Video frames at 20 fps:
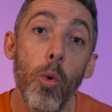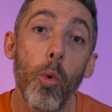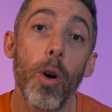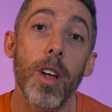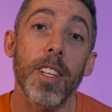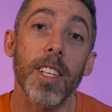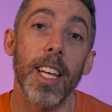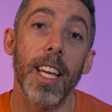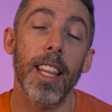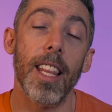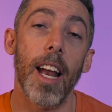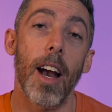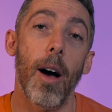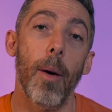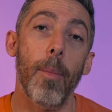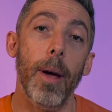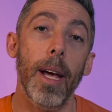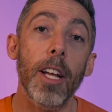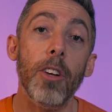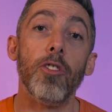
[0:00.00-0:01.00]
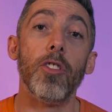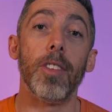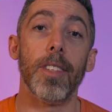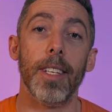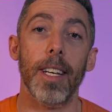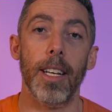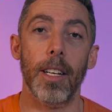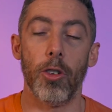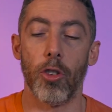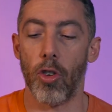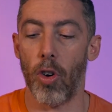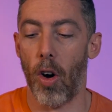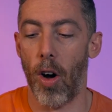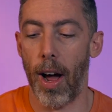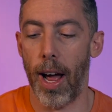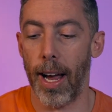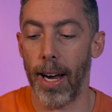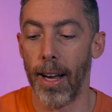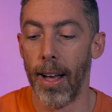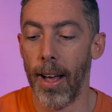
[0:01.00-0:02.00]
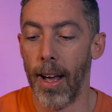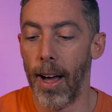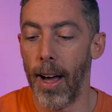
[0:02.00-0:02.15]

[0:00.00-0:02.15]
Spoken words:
whiskey that I'm interested in trying,